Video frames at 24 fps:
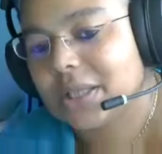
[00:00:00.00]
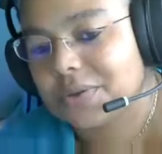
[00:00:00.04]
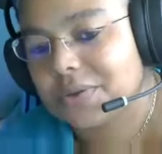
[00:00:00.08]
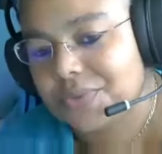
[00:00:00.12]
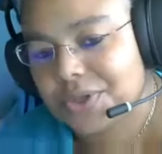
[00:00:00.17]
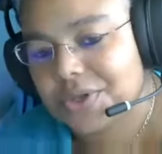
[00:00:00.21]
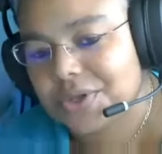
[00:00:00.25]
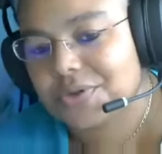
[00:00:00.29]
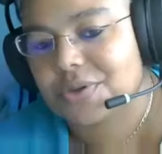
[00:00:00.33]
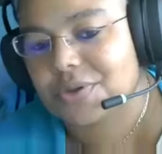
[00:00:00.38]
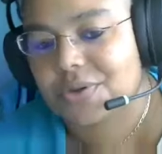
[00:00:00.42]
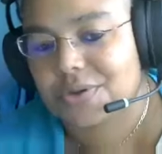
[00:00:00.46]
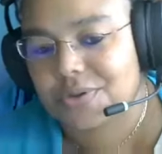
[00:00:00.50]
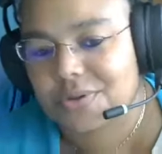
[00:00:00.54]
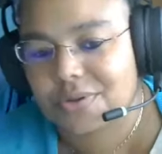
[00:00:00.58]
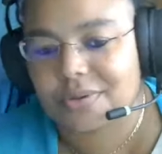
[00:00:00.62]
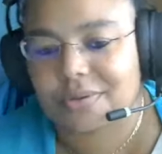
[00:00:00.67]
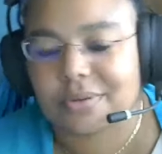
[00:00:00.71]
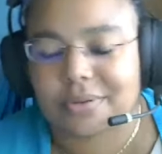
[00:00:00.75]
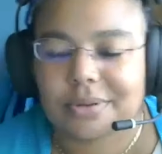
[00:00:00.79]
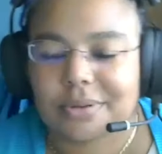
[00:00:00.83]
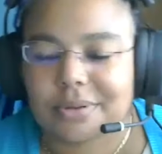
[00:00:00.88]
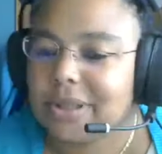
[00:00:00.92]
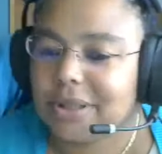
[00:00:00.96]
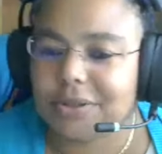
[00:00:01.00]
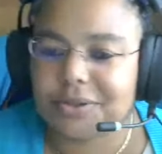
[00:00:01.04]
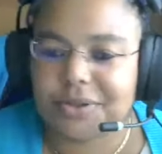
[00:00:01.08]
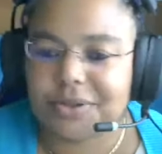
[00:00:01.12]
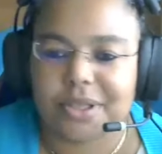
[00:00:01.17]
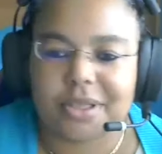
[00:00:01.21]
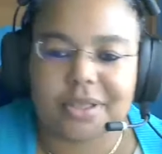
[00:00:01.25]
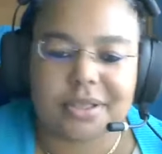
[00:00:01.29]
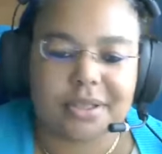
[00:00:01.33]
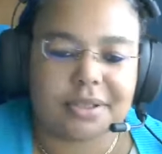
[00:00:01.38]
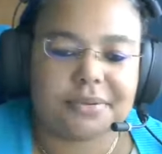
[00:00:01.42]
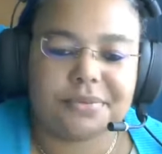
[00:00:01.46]
and which is also,
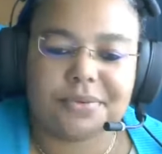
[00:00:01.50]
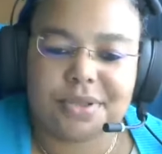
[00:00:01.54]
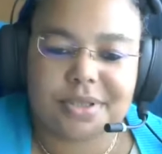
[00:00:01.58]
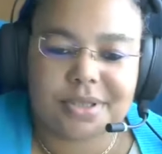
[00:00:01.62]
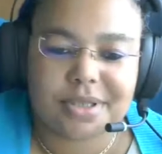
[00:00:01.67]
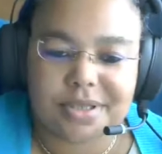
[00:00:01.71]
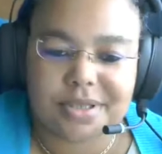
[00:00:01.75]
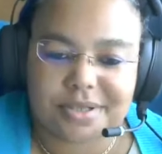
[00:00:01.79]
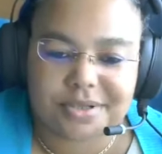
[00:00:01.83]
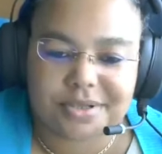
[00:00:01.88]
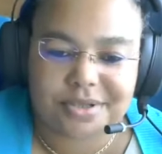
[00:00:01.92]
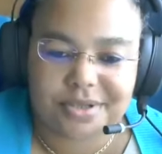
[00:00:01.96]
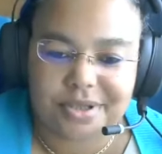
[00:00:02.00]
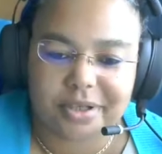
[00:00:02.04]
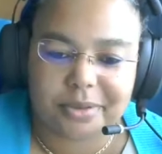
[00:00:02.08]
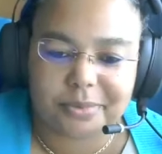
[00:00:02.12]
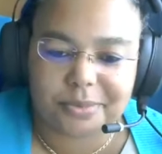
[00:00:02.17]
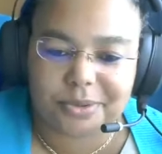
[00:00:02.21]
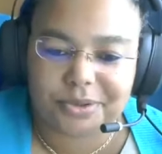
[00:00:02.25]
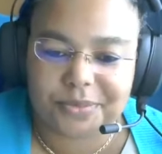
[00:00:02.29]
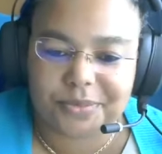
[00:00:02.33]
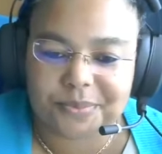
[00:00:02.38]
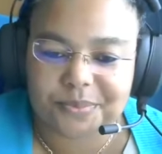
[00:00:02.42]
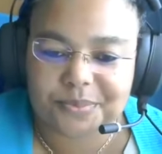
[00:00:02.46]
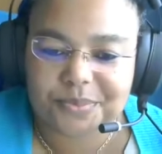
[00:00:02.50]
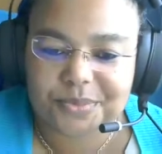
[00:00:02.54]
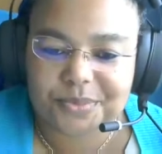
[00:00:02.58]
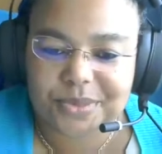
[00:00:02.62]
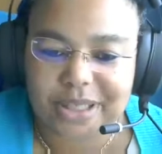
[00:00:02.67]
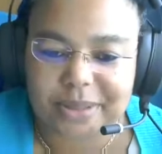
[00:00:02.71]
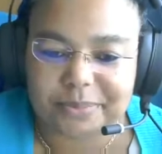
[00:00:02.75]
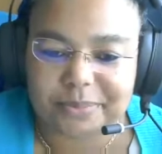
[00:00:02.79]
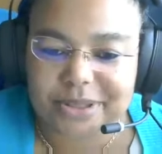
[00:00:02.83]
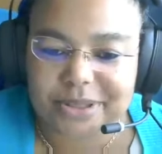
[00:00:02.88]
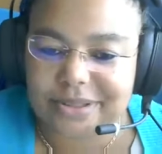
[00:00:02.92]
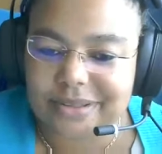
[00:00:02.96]
this is terrible.
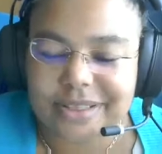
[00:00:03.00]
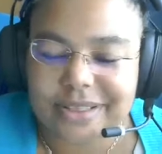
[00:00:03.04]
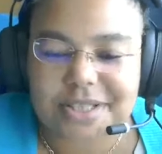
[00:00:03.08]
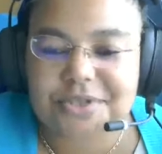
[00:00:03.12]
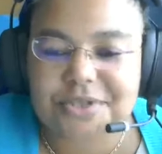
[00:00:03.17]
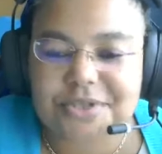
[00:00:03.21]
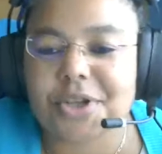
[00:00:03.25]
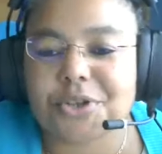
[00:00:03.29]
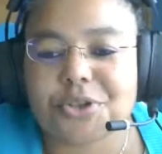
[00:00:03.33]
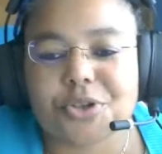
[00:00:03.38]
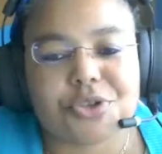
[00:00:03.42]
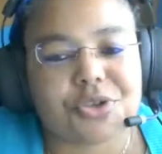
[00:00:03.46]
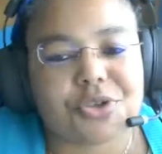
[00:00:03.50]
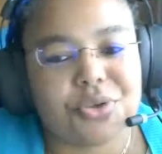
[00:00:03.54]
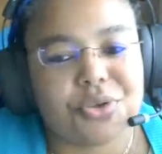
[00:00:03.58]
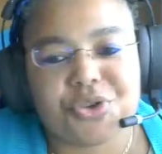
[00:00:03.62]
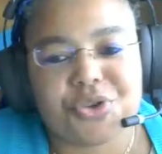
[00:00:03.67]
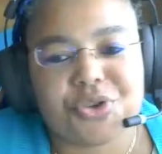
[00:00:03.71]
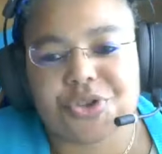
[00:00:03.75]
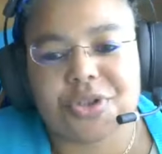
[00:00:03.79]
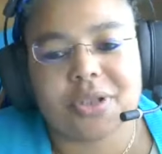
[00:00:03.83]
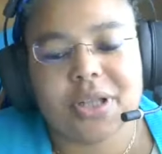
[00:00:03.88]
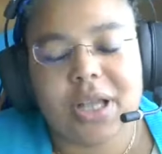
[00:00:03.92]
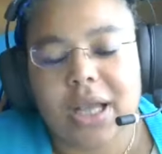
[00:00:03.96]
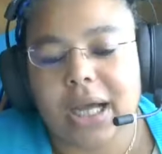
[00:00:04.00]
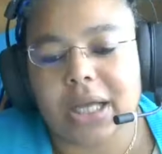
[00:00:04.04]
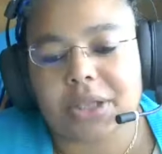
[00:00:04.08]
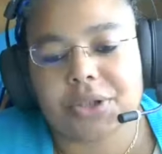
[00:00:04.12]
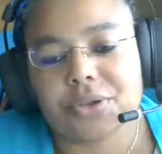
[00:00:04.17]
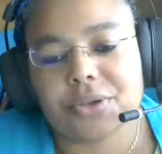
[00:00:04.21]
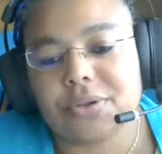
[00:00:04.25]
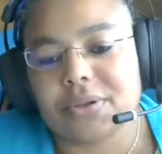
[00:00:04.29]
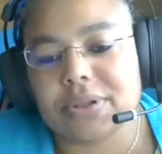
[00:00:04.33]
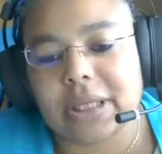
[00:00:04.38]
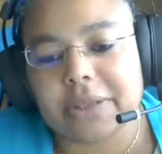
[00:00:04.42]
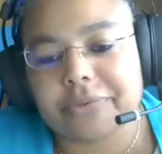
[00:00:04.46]
I mean, it's not a solution at
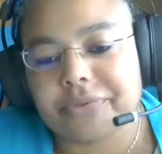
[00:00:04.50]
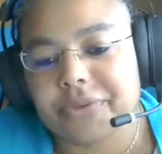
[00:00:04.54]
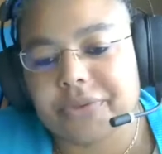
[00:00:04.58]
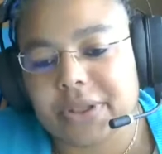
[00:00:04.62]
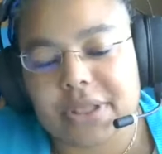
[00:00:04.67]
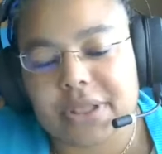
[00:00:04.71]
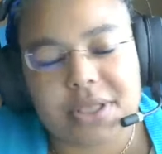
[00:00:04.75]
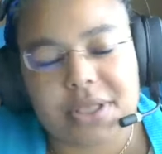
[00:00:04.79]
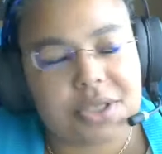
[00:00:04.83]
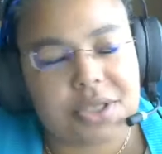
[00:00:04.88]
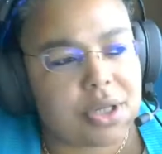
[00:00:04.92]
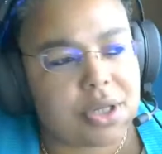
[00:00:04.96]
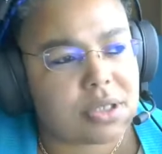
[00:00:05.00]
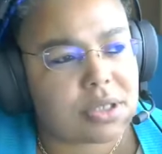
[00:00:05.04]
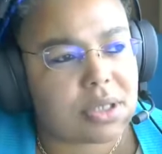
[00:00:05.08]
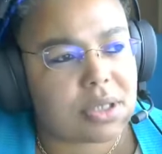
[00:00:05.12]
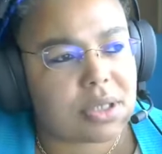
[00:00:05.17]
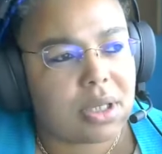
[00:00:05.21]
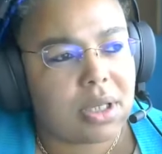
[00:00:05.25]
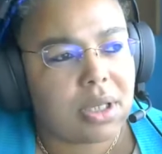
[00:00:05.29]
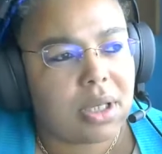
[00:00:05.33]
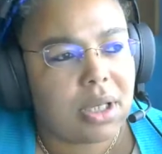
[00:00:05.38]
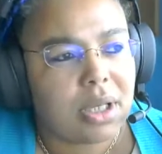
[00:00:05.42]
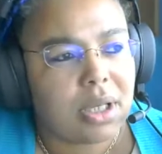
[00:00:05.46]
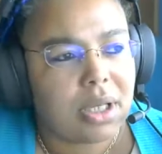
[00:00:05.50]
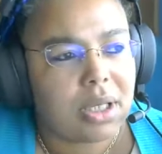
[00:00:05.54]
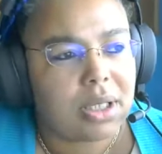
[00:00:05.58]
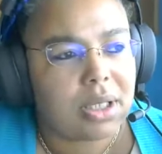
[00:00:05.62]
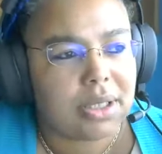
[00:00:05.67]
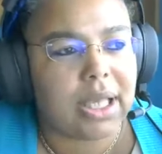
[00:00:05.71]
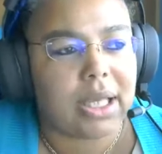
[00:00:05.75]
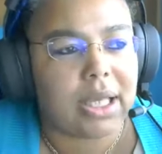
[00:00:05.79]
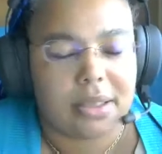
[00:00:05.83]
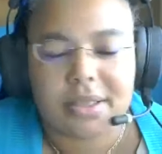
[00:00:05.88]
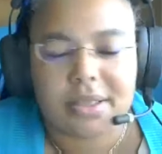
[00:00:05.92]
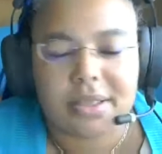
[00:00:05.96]
all. I think it's just,
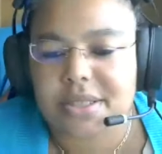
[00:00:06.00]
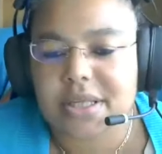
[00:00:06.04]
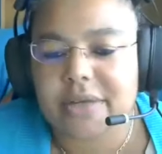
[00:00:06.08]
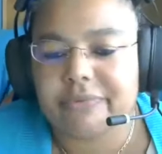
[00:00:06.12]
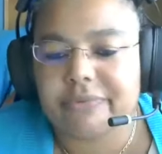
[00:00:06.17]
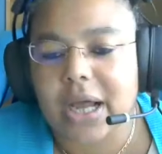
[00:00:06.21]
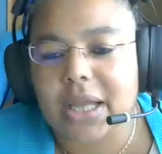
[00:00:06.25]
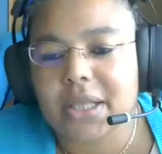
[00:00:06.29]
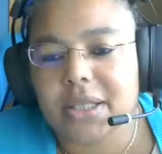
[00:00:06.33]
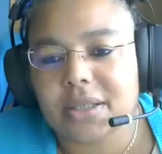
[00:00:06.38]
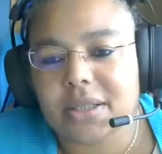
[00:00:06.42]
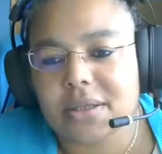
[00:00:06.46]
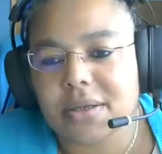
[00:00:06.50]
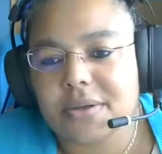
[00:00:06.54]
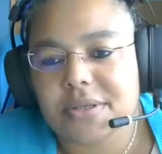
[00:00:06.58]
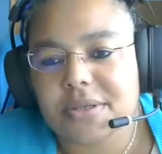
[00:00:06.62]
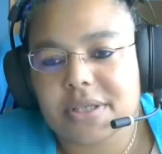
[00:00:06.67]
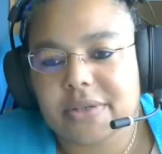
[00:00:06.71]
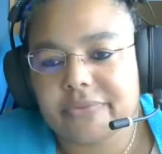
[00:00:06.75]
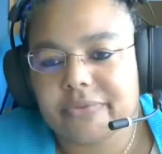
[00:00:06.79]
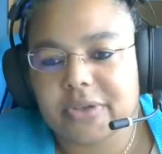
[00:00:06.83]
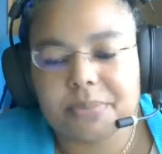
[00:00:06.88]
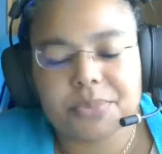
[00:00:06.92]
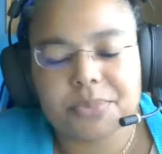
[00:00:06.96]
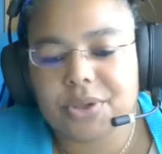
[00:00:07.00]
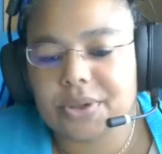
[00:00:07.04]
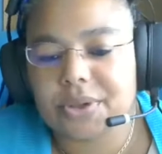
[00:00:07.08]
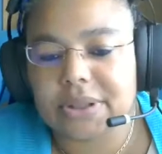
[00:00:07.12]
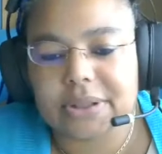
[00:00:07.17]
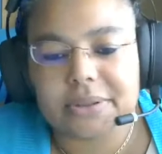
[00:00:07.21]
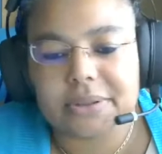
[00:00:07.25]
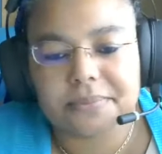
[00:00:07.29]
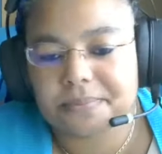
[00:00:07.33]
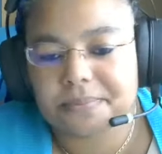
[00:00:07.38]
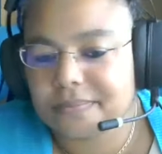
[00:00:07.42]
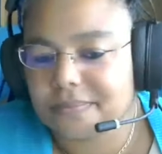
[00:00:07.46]
it's dividing us even more.
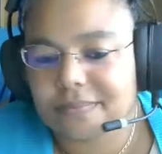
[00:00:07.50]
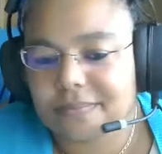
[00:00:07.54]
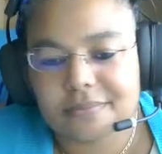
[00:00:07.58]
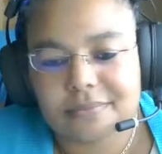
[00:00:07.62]
And